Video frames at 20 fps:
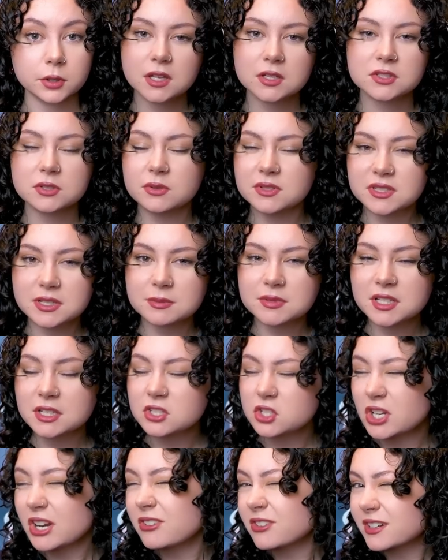So it seems like
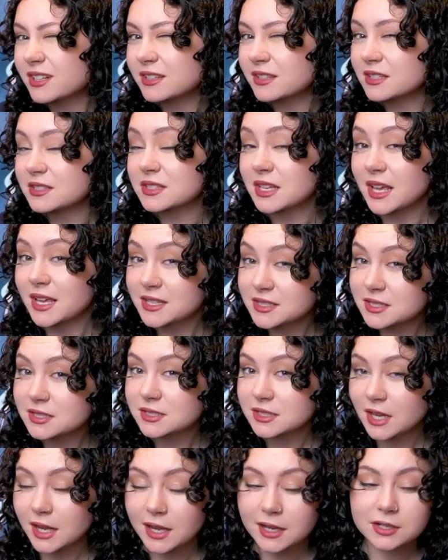generally this isn't
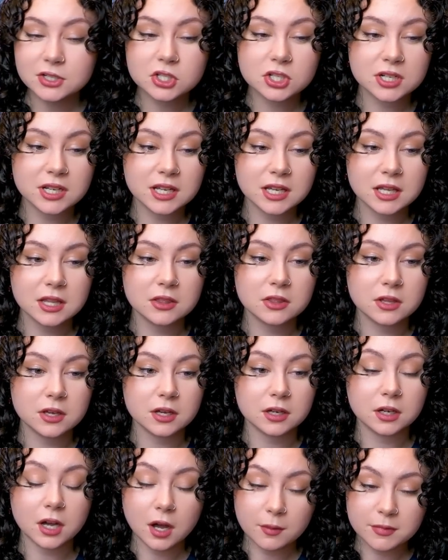actually the
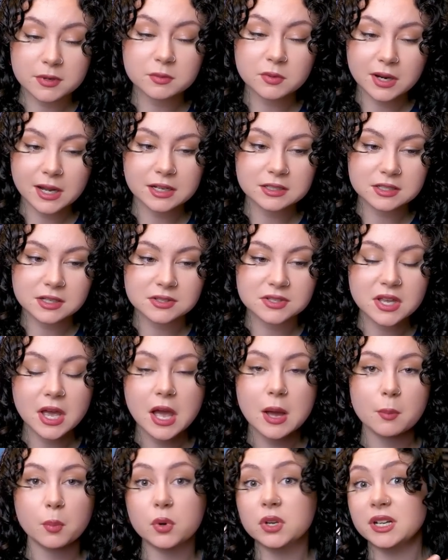common practice,
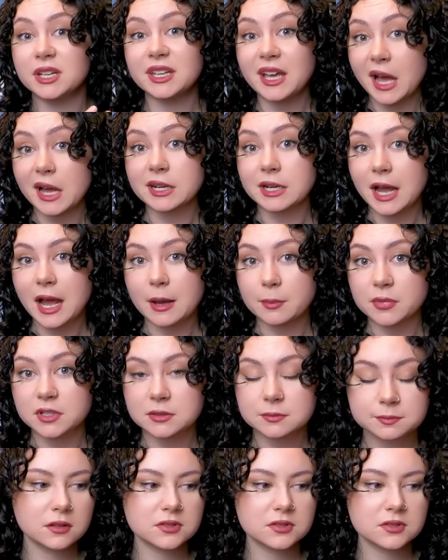but it can happen.